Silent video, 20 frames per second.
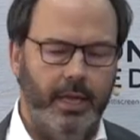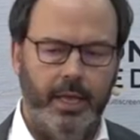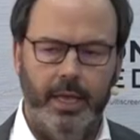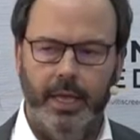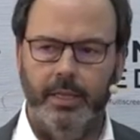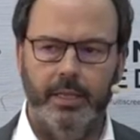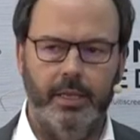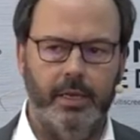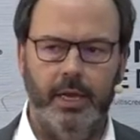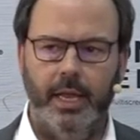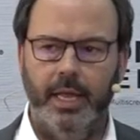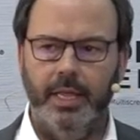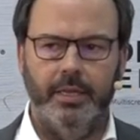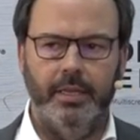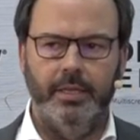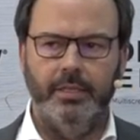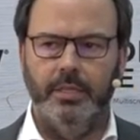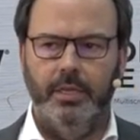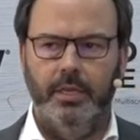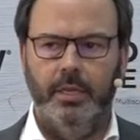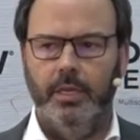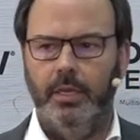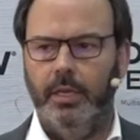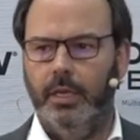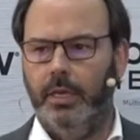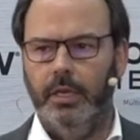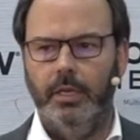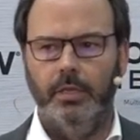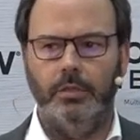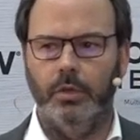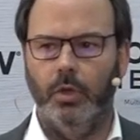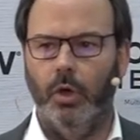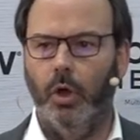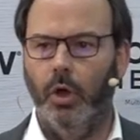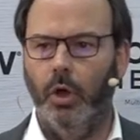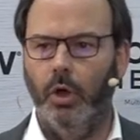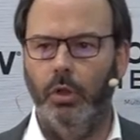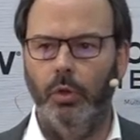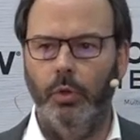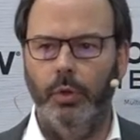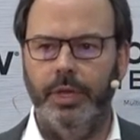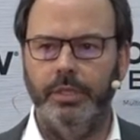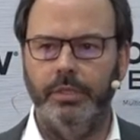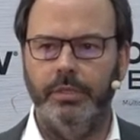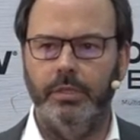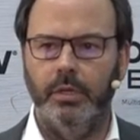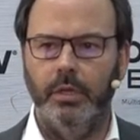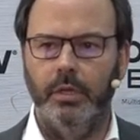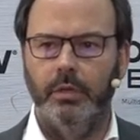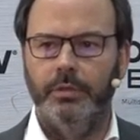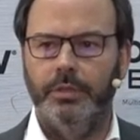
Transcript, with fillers: and the latency is always